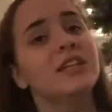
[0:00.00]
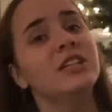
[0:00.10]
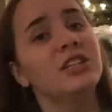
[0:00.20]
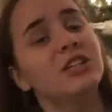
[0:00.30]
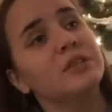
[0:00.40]

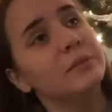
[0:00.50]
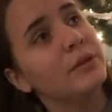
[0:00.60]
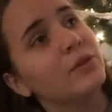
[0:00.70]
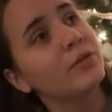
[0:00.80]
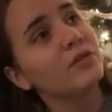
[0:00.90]
She is
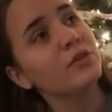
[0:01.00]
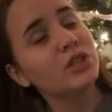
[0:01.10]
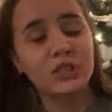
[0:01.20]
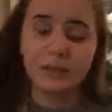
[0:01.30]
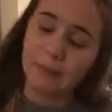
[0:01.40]
beautiful,
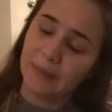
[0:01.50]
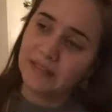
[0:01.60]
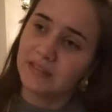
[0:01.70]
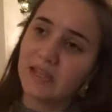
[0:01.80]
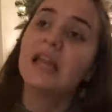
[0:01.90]
she's
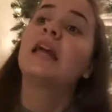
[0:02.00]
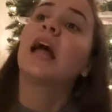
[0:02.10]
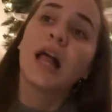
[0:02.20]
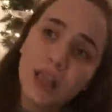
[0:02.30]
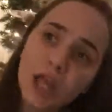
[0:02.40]
amazing, and
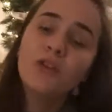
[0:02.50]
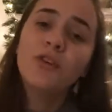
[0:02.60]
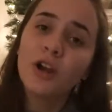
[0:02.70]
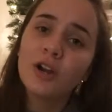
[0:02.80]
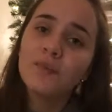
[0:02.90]
I love
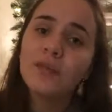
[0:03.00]
her.